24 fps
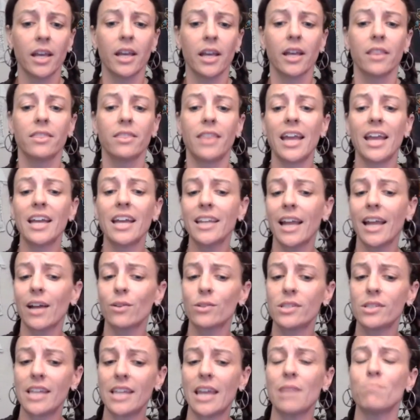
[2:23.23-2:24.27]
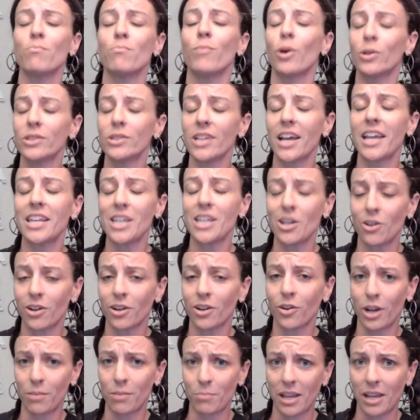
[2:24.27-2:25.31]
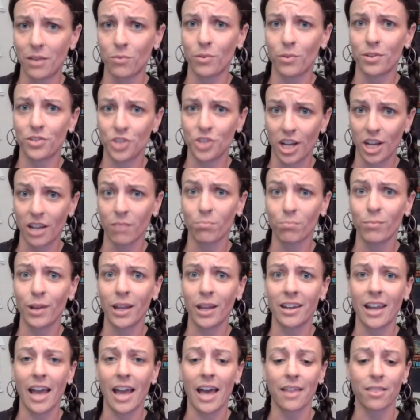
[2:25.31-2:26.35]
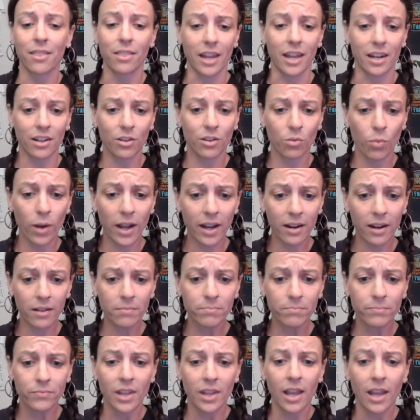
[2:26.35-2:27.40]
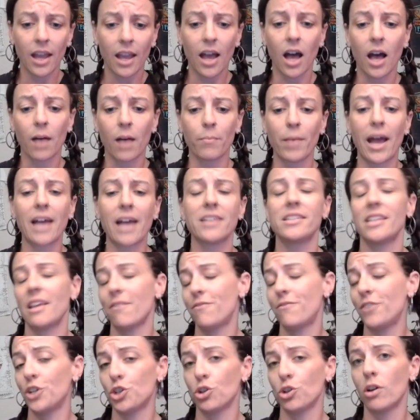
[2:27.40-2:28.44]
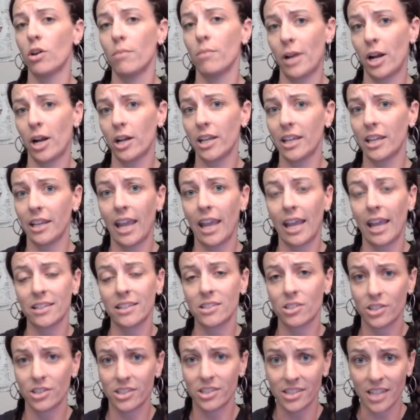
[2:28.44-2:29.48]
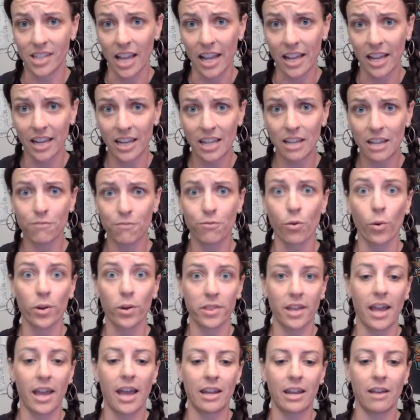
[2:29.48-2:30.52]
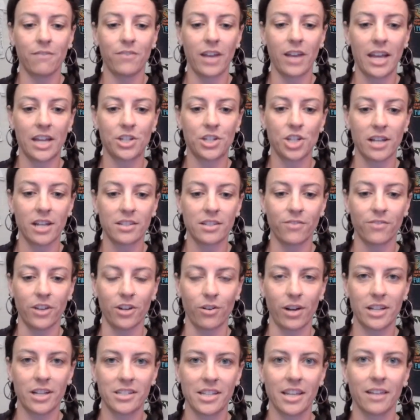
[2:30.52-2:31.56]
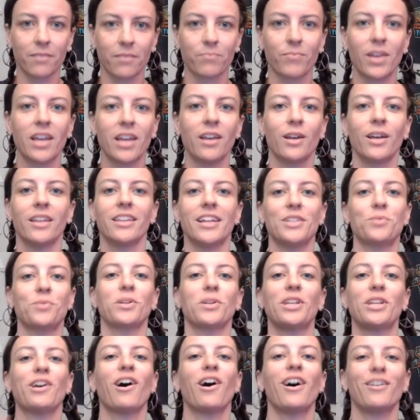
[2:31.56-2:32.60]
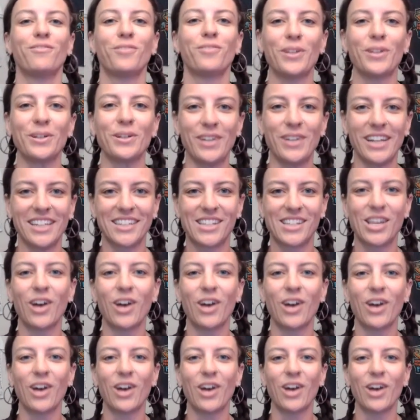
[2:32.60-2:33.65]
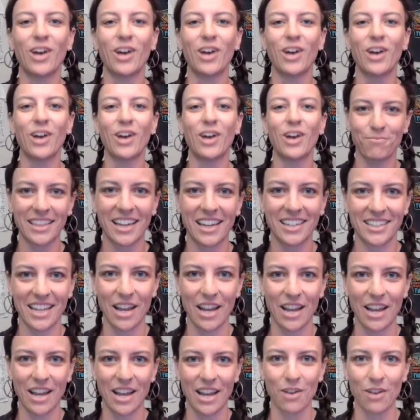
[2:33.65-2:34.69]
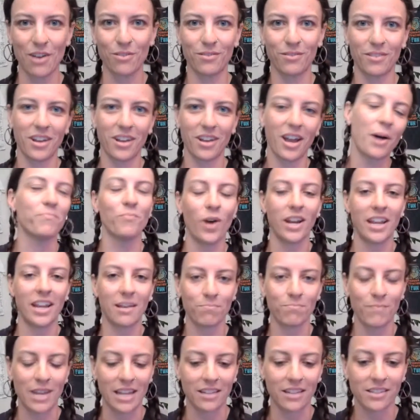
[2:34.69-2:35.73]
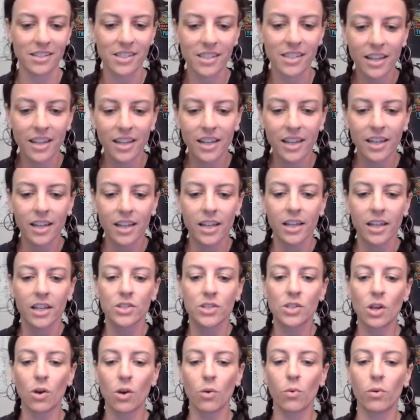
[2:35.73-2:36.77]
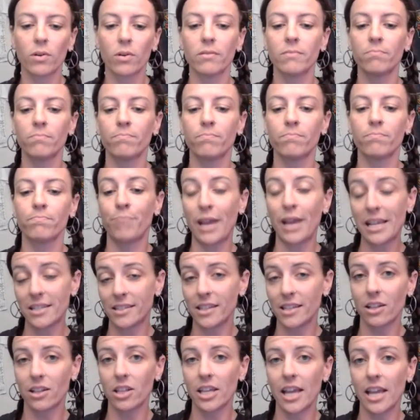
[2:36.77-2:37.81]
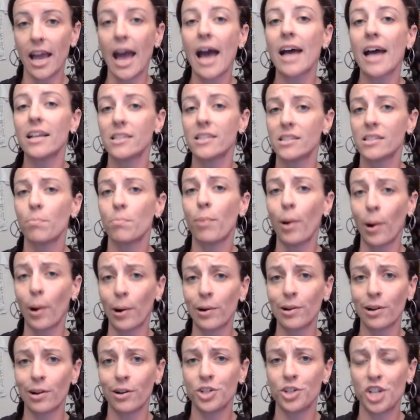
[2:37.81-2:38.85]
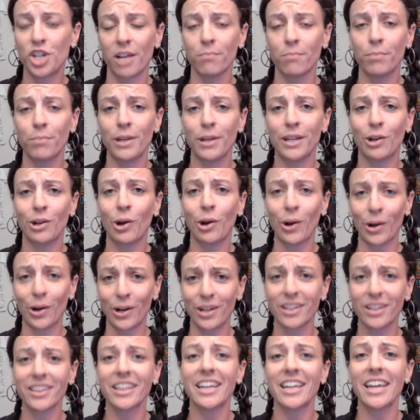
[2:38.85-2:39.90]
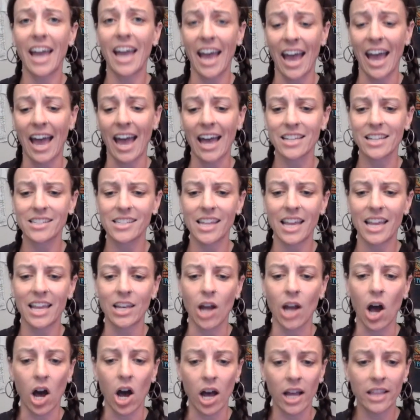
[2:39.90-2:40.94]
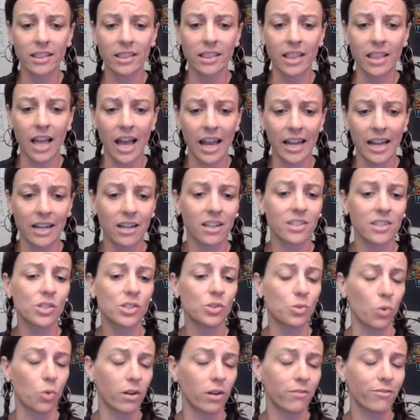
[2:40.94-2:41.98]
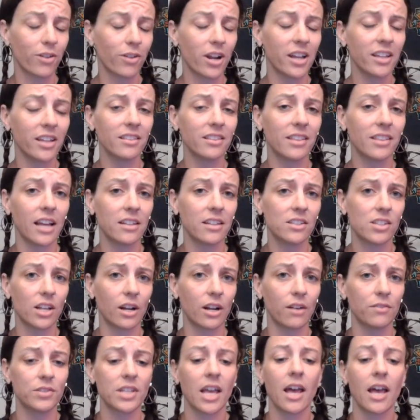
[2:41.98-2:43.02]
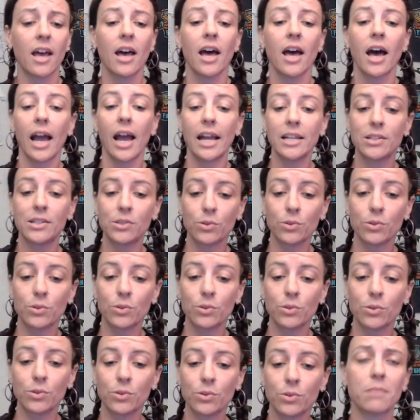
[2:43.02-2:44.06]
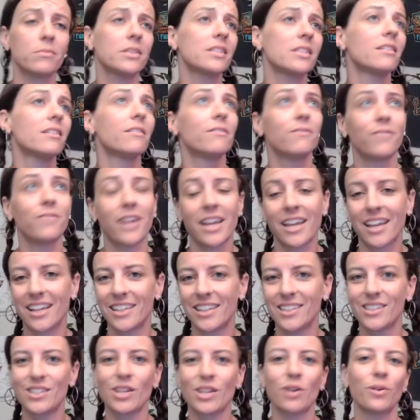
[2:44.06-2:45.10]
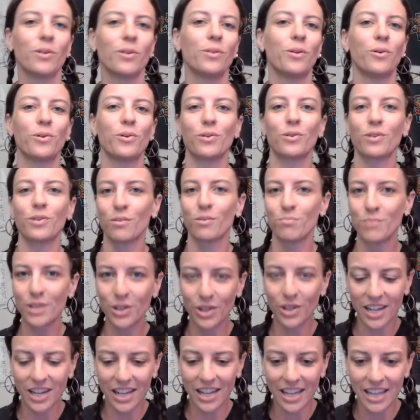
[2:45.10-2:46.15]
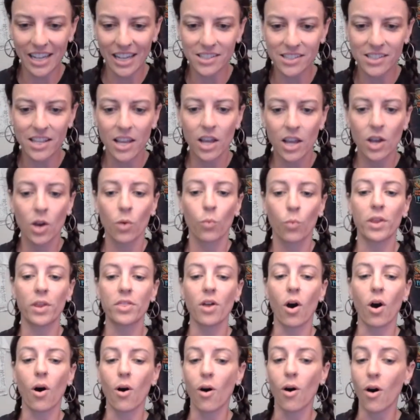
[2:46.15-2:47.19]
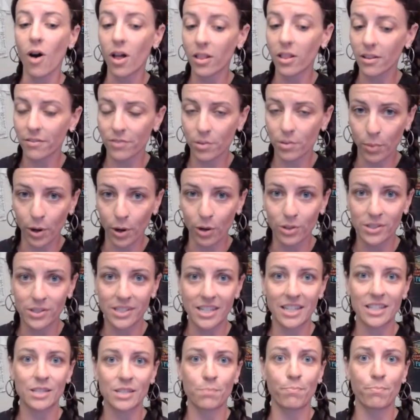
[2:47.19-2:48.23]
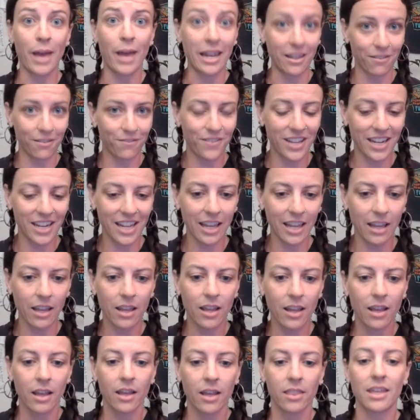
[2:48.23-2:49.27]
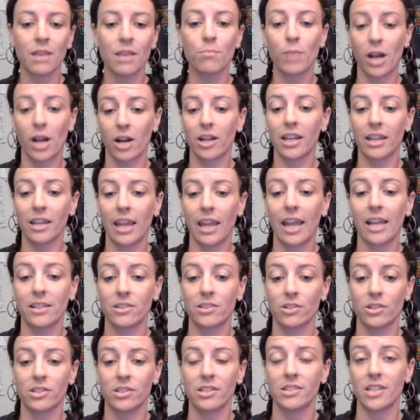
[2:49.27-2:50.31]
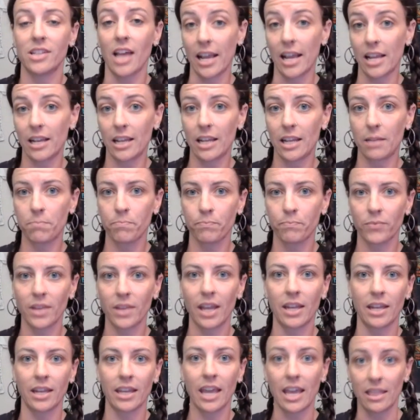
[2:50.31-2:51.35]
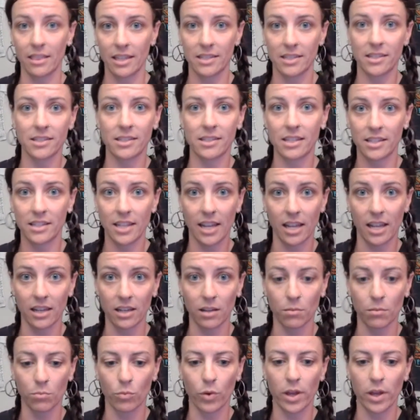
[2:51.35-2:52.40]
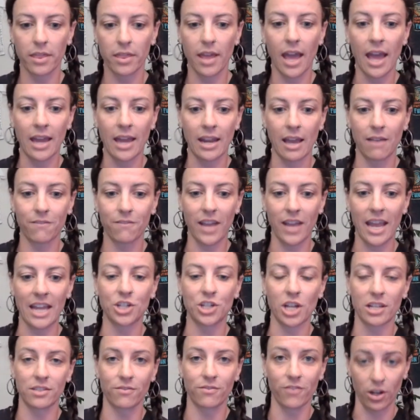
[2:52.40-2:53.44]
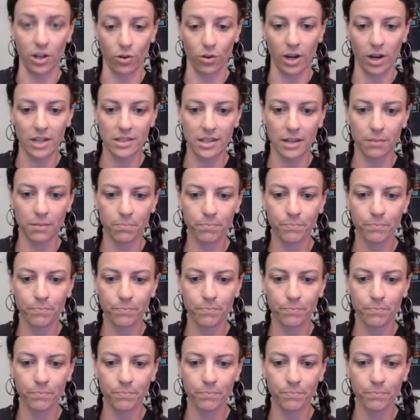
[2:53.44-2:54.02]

They announced a multi-year agreement with Champion Athletics Wear as the official American Cancer Society for the NFHS fundraising. That's really convoluted. So let me kind of break that down, what it means. So basically, as the partner, Champion currently has an online storefront that serves high school teams, fans, local communities, with all of the proceeds benefiting the American Cancer Society. And again, this is in tandem with NFHS fundraising.